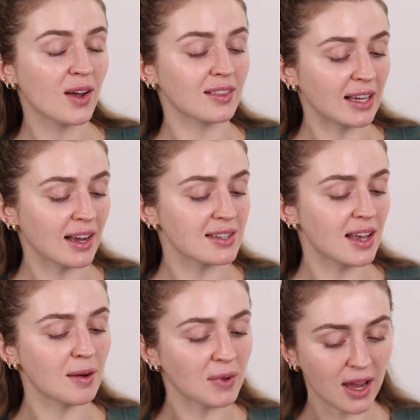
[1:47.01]
And like I
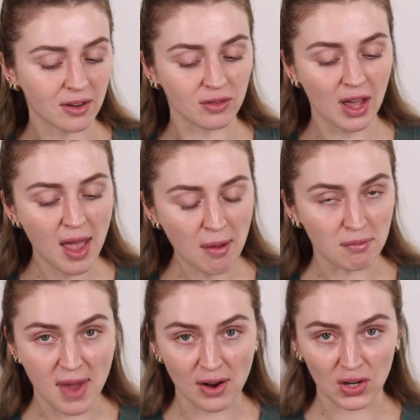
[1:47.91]
said, I'm kind of
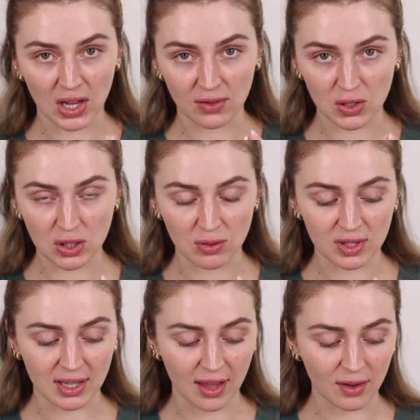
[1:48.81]
marrying the two
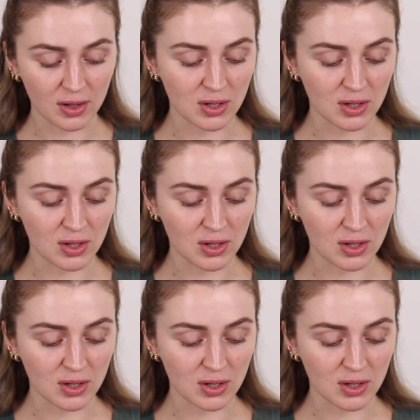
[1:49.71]
together.